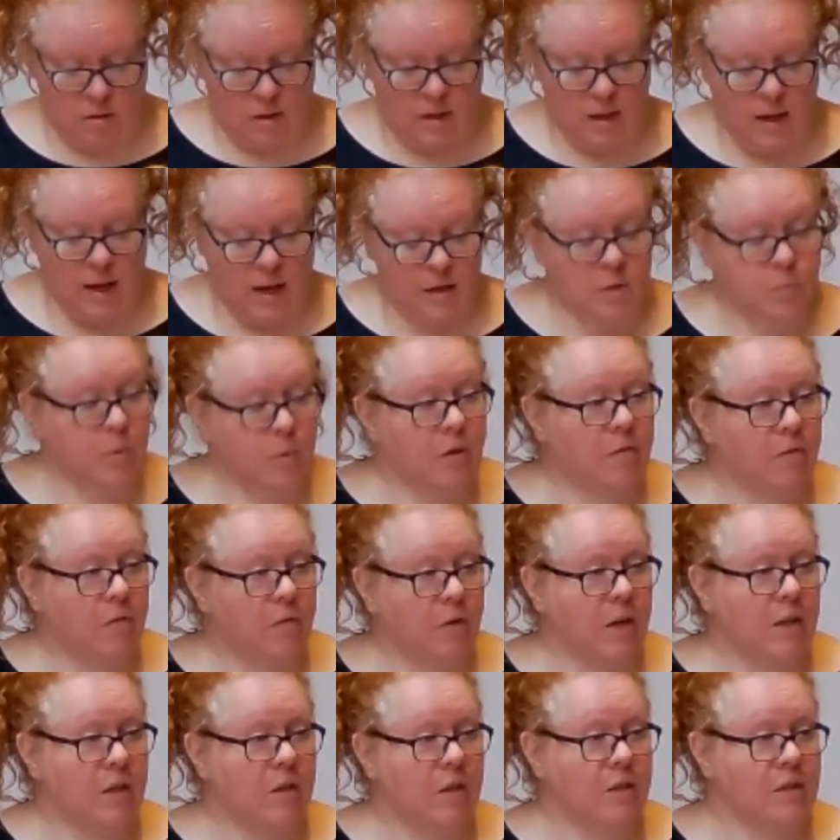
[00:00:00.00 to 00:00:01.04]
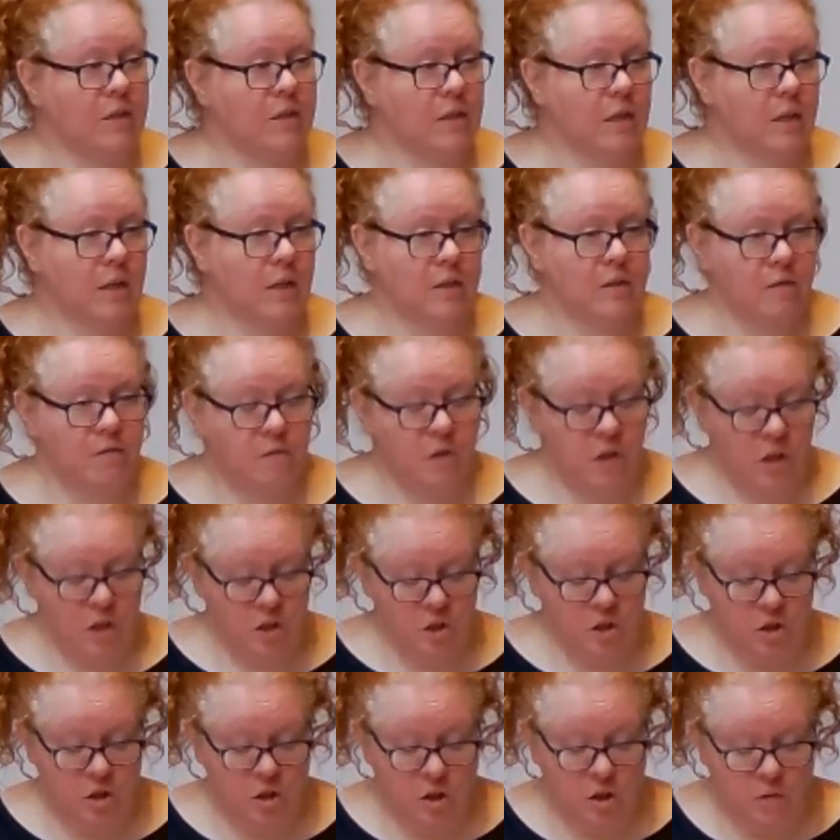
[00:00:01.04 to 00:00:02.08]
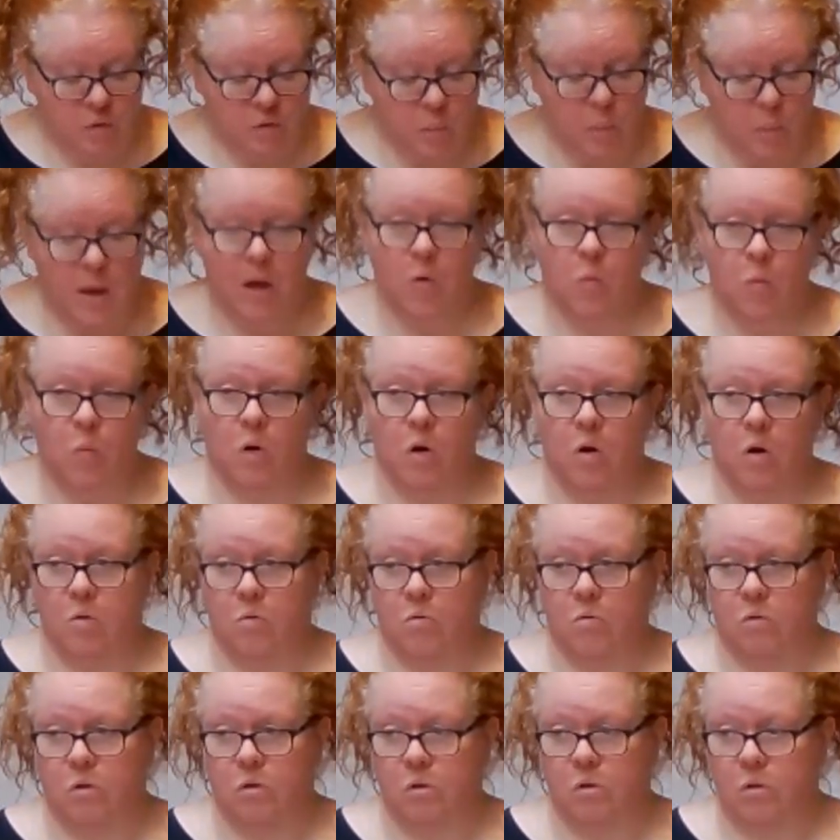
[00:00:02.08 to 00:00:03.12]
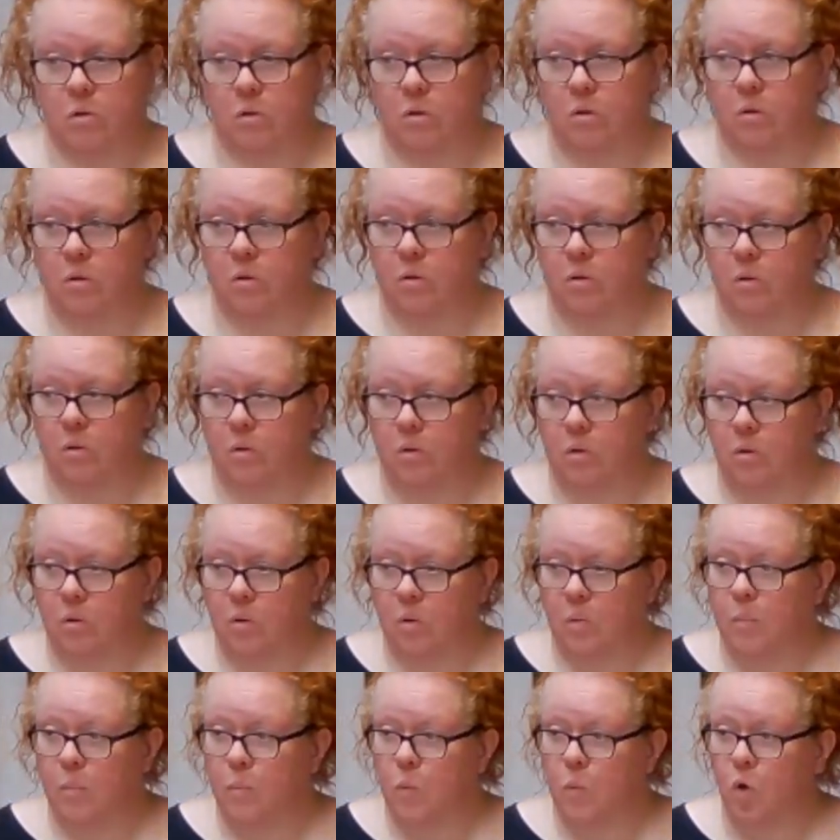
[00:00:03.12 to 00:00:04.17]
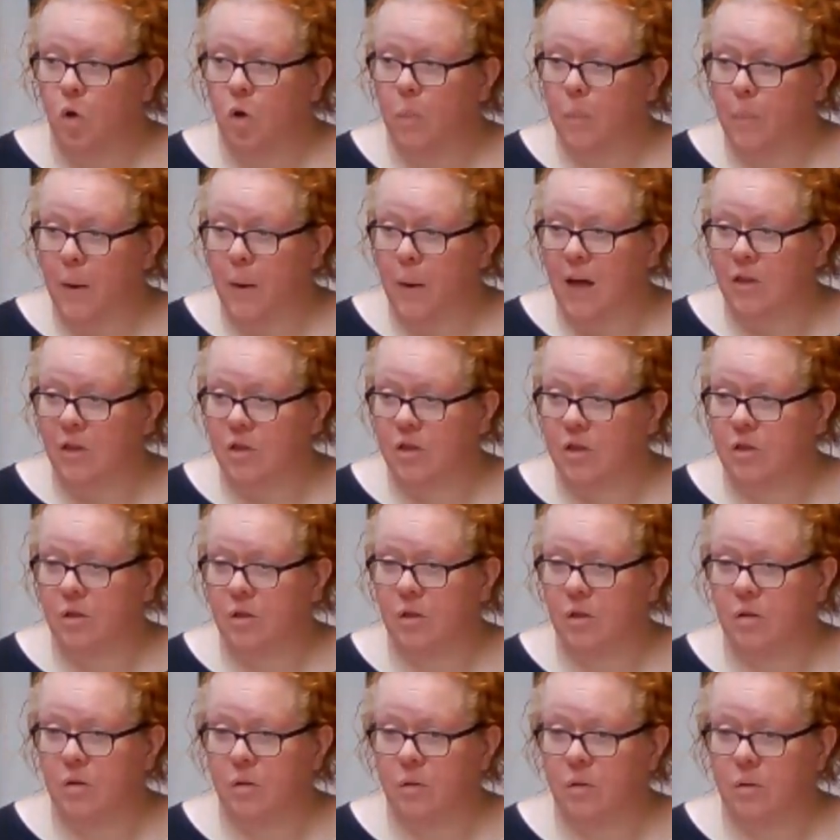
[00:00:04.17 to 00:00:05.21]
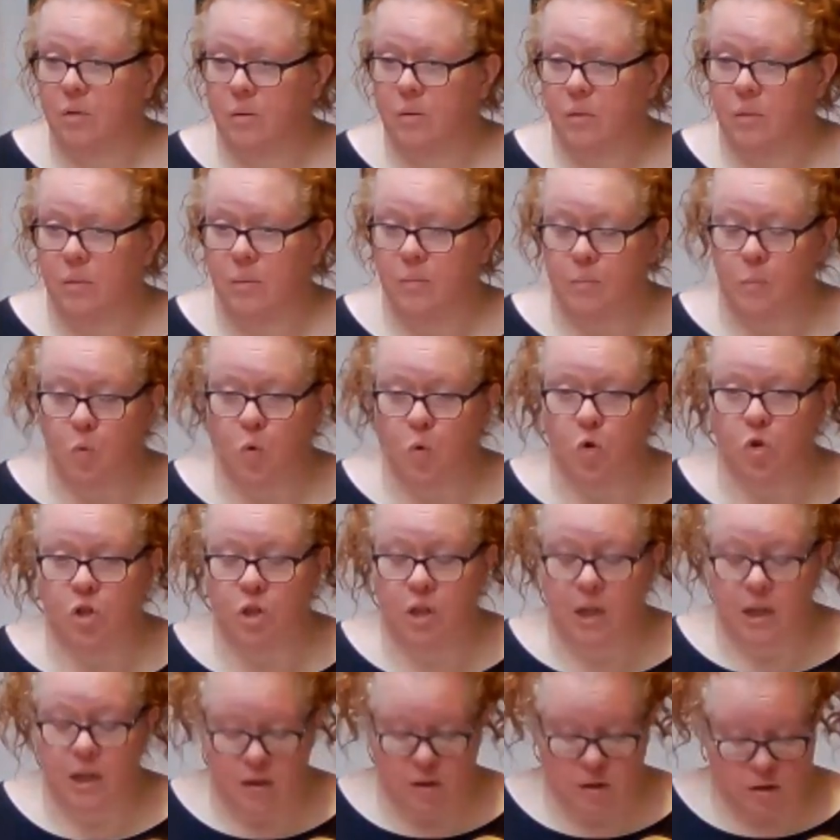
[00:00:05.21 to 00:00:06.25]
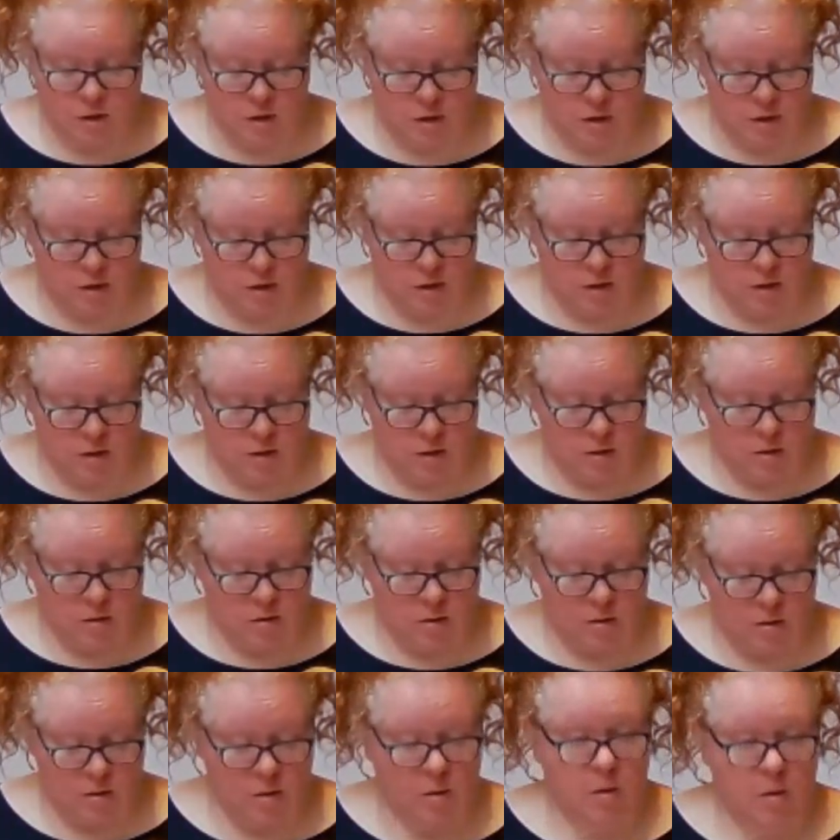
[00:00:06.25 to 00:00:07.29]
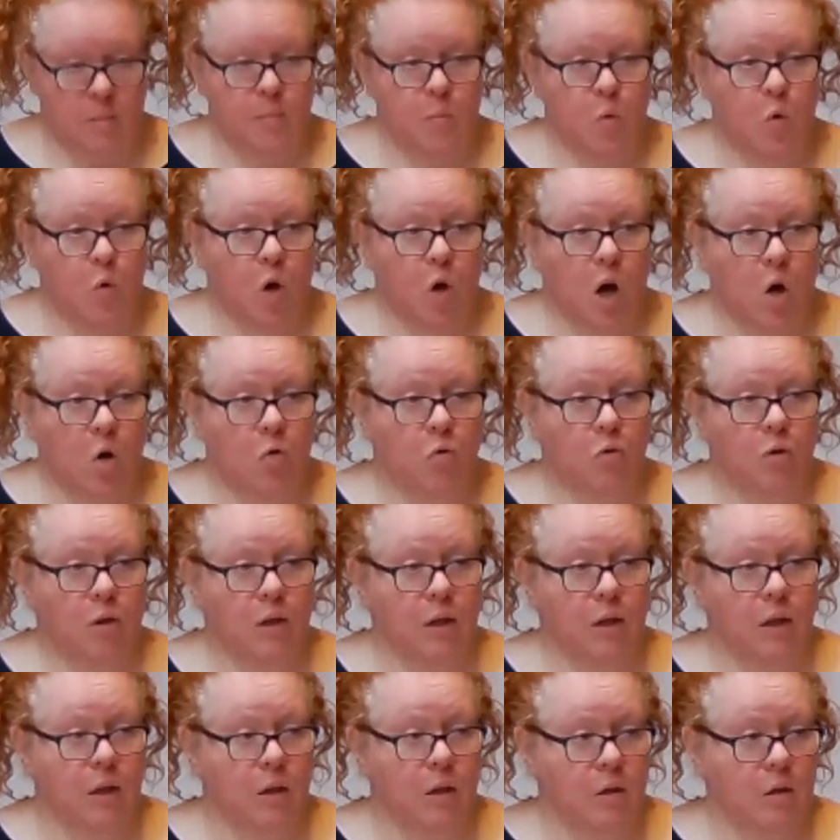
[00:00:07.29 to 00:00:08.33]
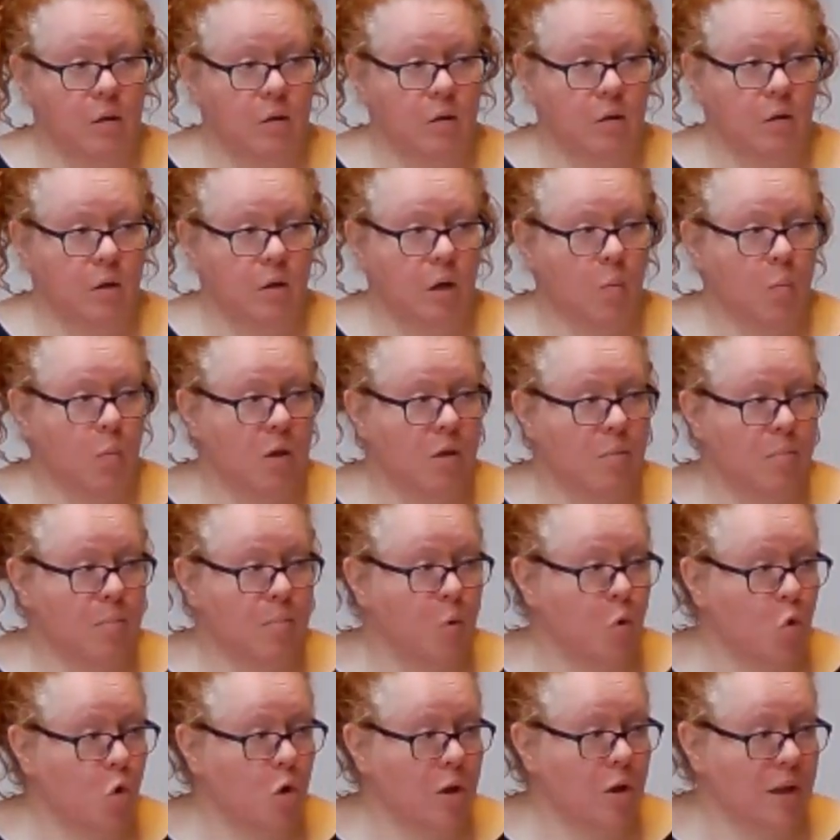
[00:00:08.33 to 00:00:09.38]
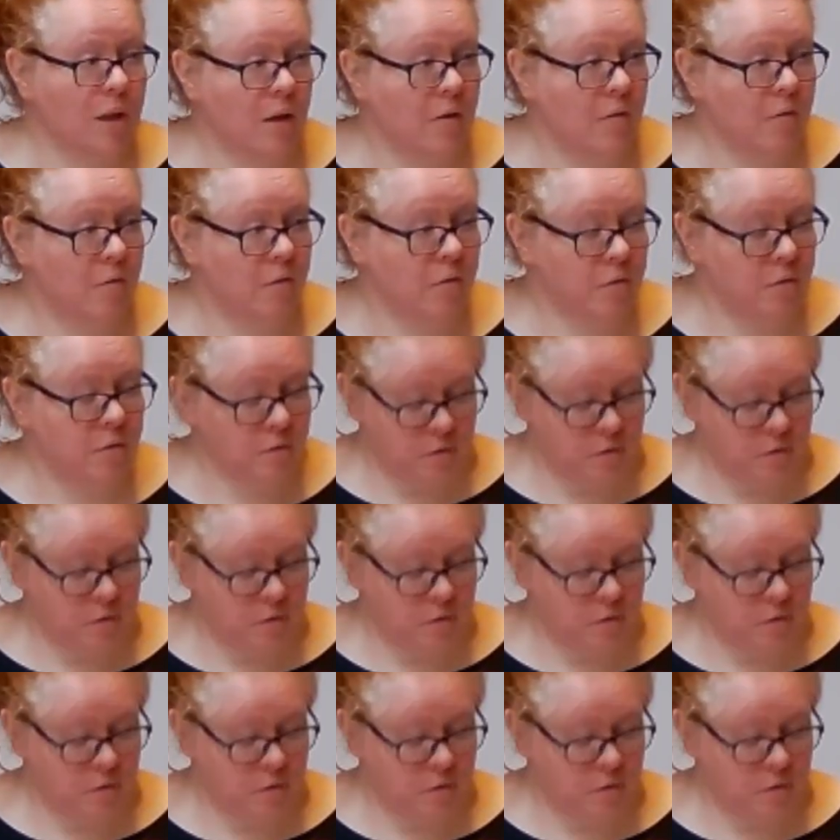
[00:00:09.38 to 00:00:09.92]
Let us be a faith that sees a vision of a better world, more compassionate, more just, more holy, and with more love.